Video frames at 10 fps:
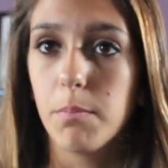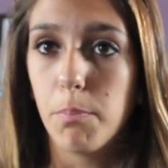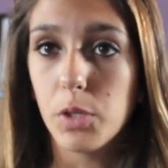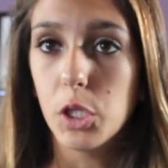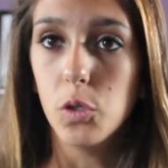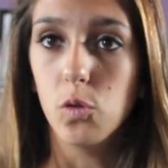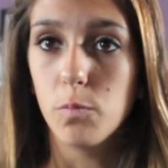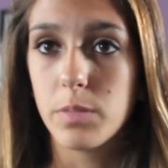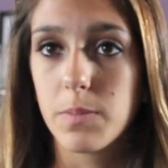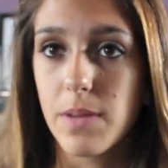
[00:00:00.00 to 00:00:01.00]

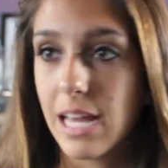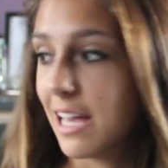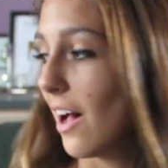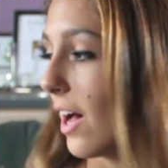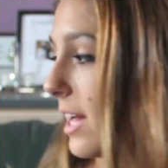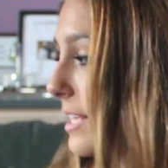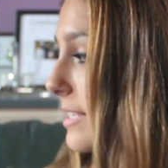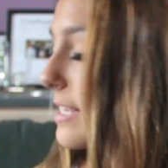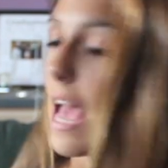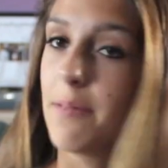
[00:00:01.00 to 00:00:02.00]
bloomed
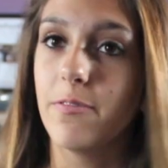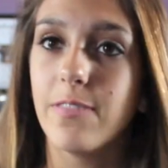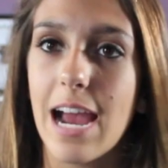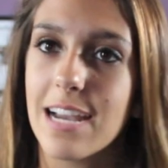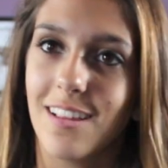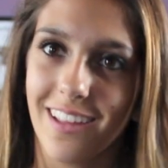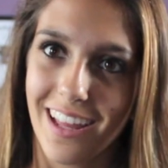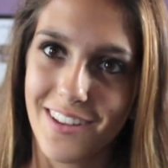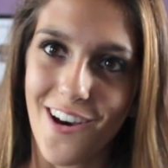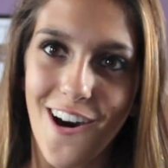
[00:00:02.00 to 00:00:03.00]
because I'm
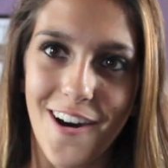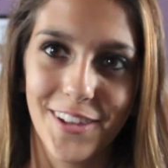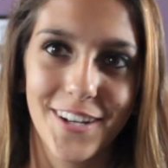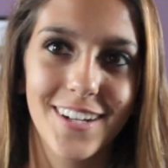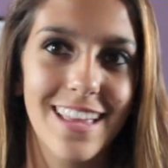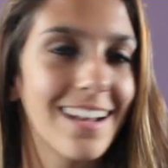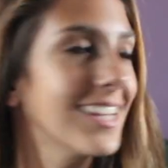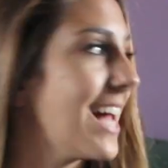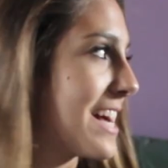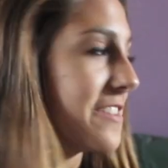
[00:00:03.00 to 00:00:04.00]
finally taller than
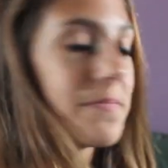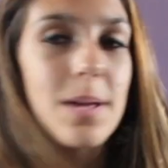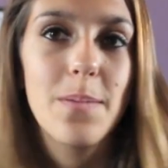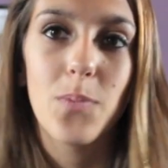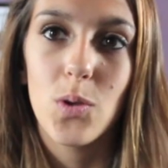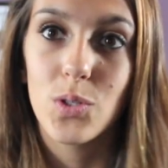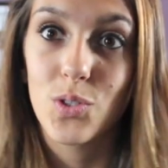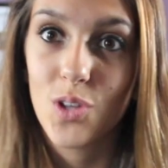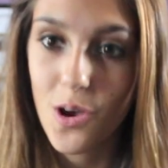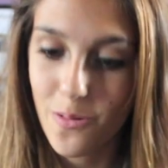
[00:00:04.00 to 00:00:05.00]
a lot of people,
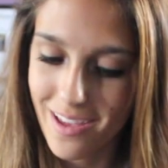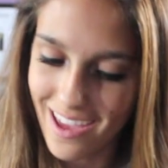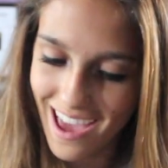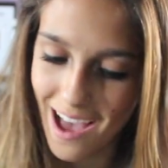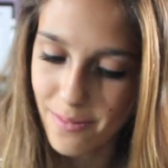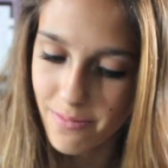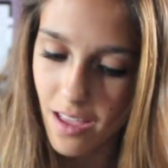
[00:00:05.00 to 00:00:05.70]
so yeah.